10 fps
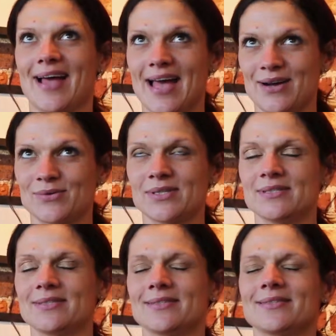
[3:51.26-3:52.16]

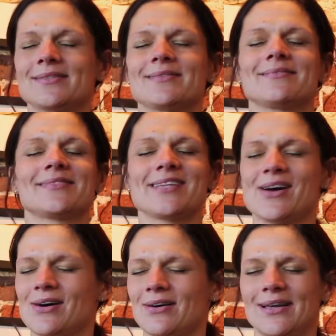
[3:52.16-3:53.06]
hours,
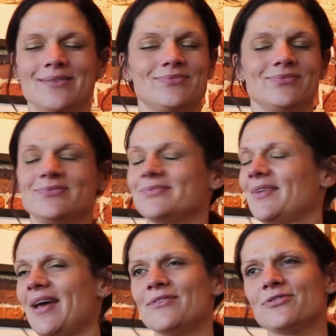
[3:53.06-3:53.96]
time,
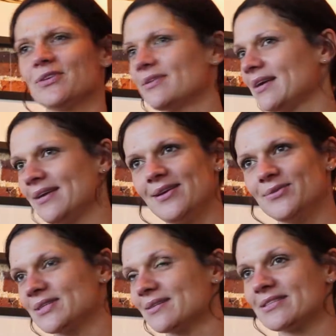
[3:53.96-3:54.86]
everything
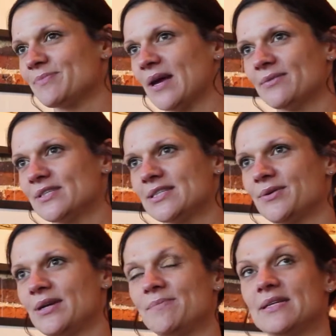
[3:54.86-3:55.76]
you would expect with
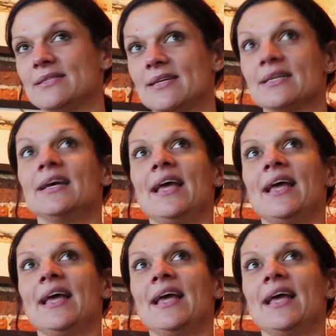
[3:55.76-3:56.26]
doing a business,